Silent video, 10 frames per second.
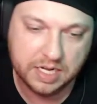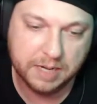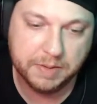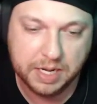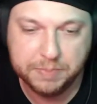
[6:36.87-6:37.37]

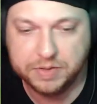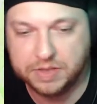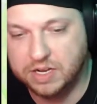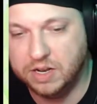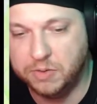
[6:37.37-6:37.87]
gonna put
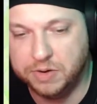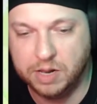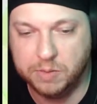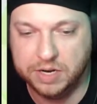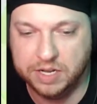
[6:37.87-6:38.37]
the
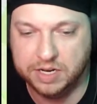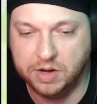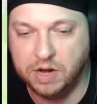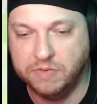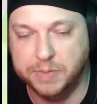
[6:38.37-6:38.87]
colonial one at
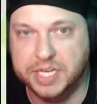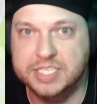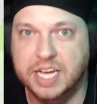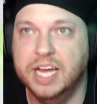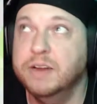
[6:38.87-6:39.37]
awful,
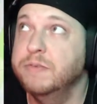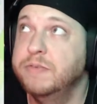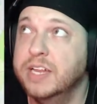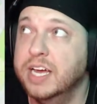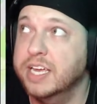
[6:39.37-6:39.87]
because I don't
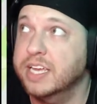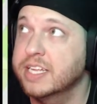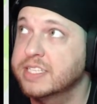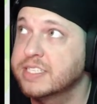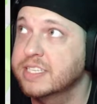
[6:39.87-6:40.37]
feel like
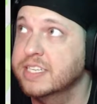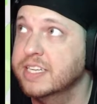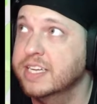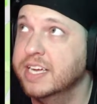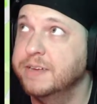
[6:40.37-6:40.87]

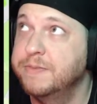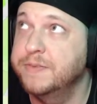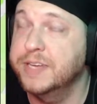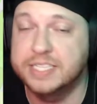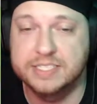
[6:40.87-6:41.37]
it
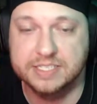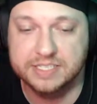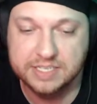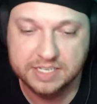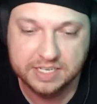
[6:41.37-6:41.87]
fits